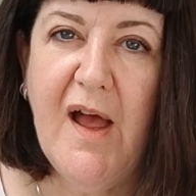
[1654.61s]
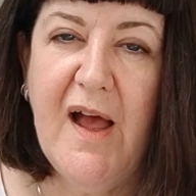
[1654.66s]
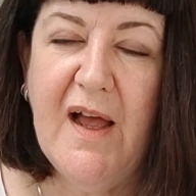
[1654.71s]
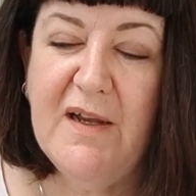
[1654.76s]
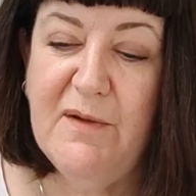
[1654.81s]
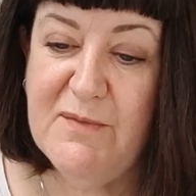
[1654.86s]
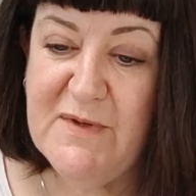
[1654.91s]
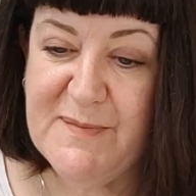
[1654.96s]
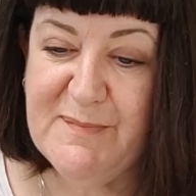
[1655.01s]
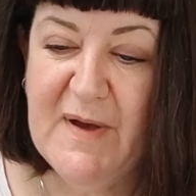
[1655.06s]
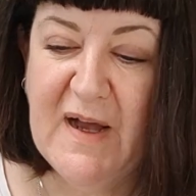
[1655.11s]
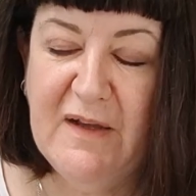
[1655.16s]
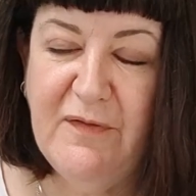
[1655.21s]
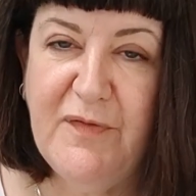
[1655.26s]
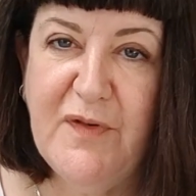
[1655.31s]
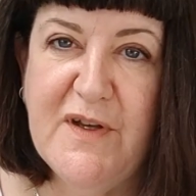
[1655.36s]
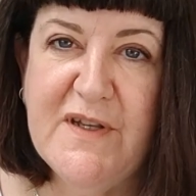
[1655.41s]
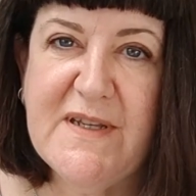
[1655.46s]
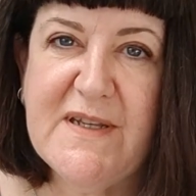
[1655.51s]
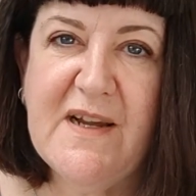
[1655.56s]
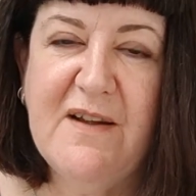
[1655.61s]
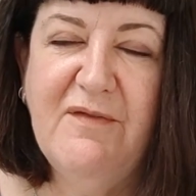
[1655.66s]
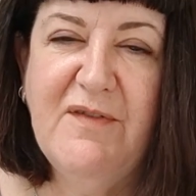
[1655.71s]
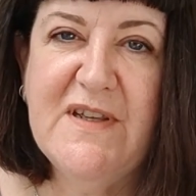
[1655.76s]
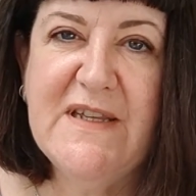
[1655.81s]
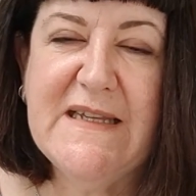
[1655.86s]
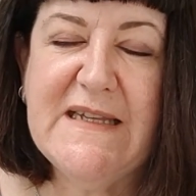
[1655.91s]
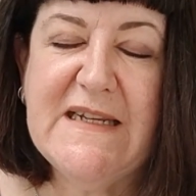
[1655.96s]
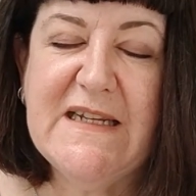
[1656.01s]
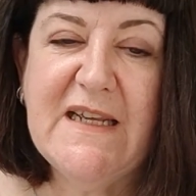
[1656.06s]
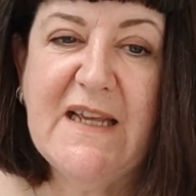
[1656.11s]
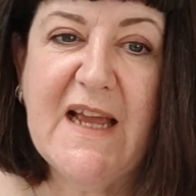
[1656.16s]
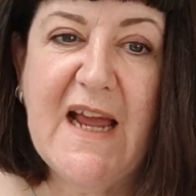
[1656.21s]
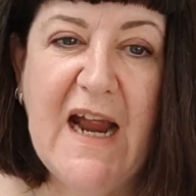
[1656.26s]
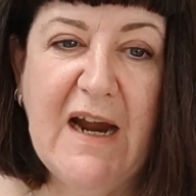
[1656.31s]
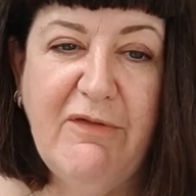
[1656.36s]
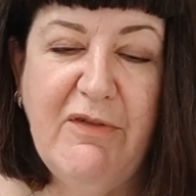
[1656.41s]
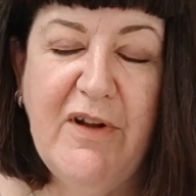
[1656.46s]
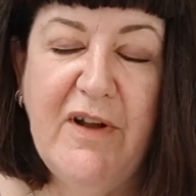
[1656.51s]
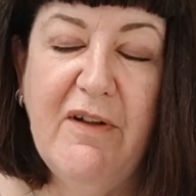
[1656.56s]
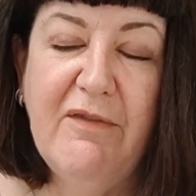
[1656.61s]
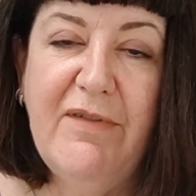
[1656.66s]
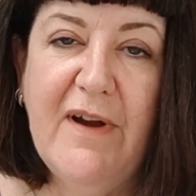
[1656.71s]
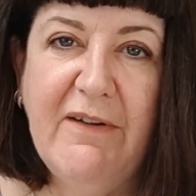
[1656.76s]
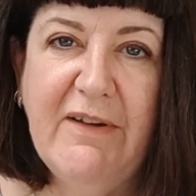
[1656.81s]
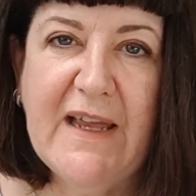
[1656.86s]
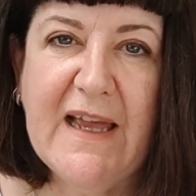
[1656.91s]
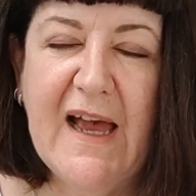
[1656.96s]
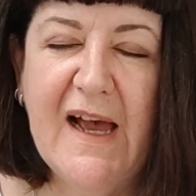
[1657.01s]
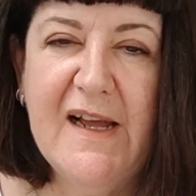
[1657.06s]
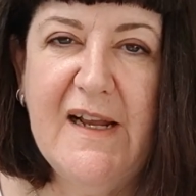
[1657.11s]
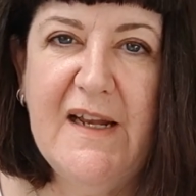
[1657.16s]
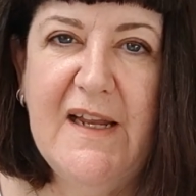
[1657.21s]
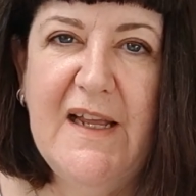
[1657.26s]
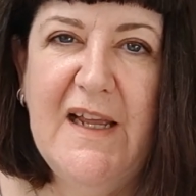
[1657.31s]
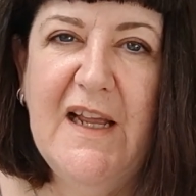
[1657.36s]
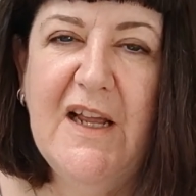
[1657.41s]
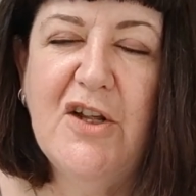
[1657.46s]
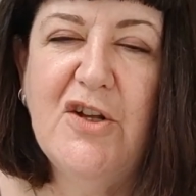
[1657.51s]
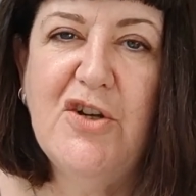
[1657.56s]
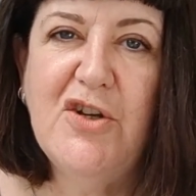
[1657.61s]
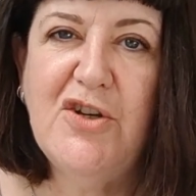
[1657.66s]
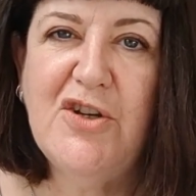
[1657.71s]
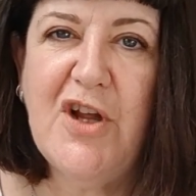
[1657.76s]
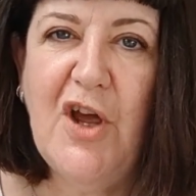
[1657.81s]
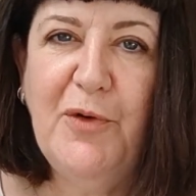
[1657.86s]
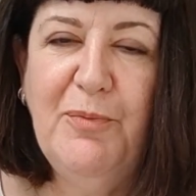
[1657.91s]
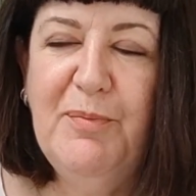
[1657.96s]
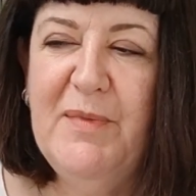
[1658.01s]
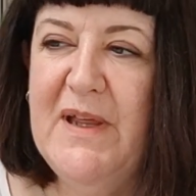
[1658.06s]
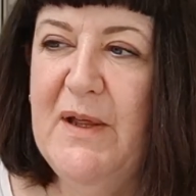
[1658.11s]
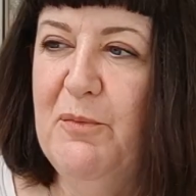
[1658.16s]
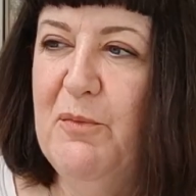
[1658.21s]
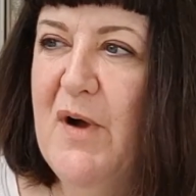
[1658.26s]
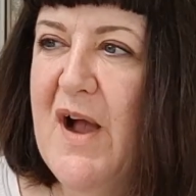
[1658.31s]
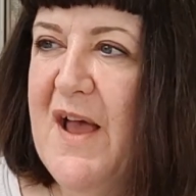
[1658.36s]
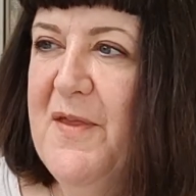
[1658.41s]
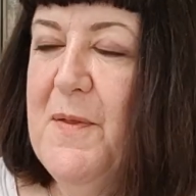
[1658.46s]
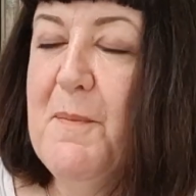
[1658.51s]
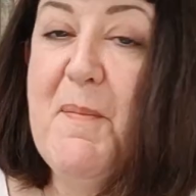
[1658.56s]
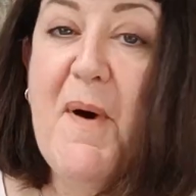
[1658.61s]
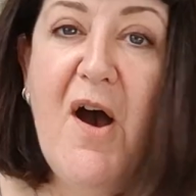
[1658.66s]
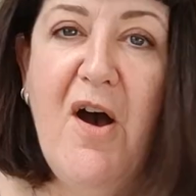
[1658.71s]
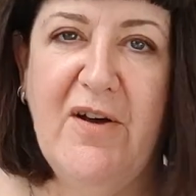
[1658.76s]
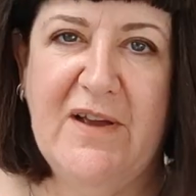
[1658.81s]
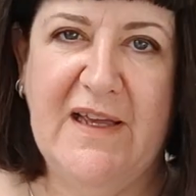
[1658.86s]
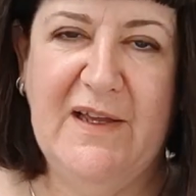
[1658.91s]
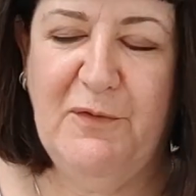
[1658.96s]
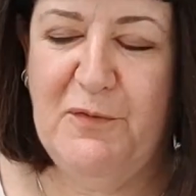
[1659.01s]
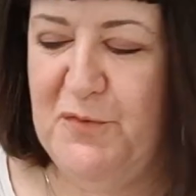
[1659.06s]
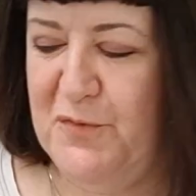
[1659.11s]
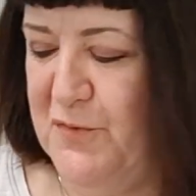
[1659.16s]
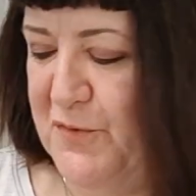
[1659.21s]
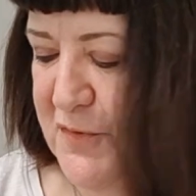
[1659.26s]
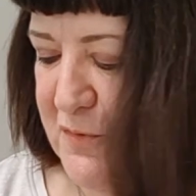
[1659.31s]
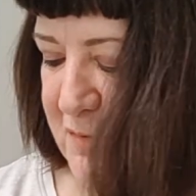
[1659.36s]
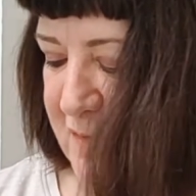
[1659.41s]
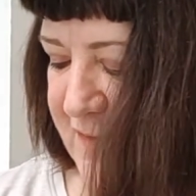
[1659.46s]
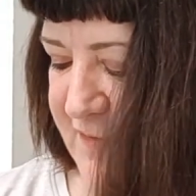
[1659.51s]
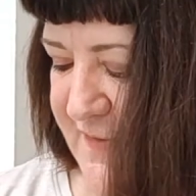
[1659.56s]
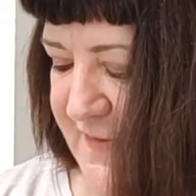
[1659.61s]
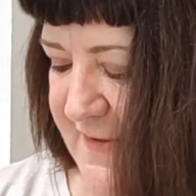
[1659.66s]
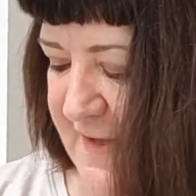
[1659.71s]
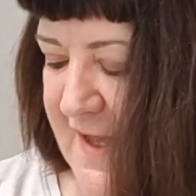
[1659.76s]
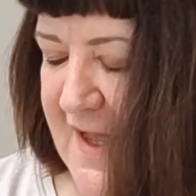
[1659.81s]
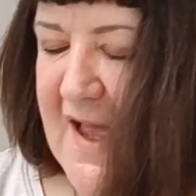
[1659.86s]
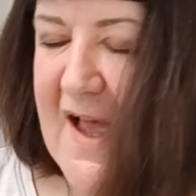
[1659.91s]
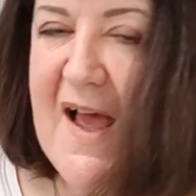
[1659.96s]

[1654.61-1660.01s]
and it was my first time visiting, Karen very kindly showed me where the bargain corner was.